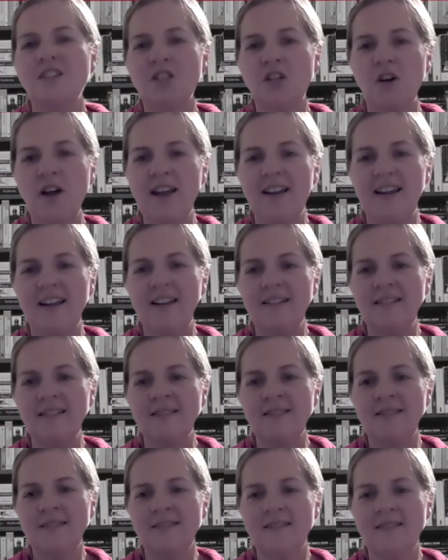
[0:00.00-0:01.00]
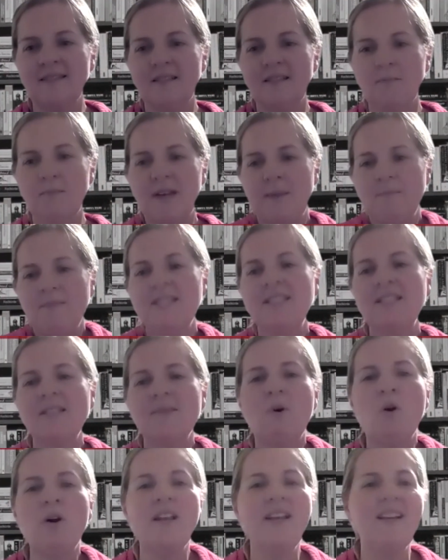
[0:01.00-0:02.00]
credit, but I'm
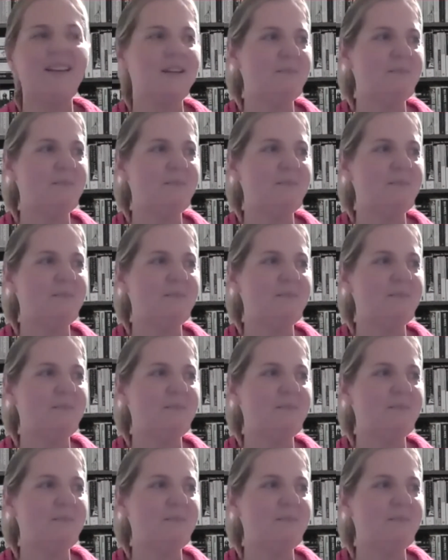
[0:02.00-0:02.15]
disappointed in